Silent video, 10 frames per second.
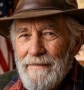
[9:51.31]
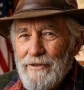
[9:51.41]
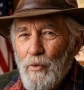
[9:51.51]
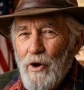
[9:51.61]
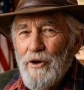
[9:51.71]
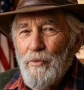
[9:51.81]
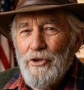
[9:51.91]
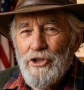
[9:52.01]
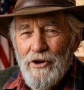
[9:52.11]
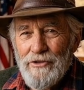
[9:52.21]
The water
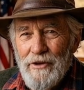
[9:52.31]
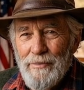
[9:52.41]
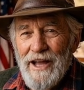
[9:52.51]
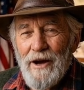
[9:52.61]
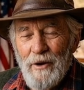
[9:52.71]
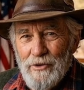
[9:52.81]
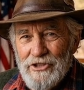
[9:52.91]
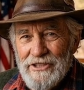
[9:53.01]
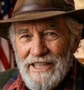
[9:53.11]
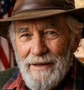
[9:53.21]
will turn from yellow
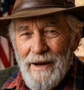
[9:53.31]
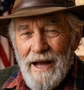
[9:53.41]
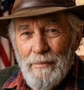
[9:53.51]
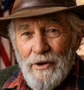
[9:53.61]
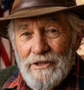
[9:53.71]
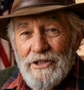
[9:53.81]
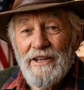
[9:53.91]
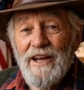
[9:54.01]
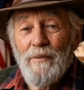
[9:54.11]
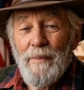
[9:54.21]
to deep amber to
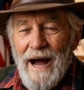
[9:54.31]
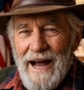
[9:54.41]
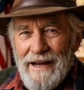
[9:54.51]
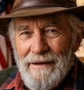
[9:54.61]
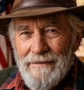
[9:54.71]
near black.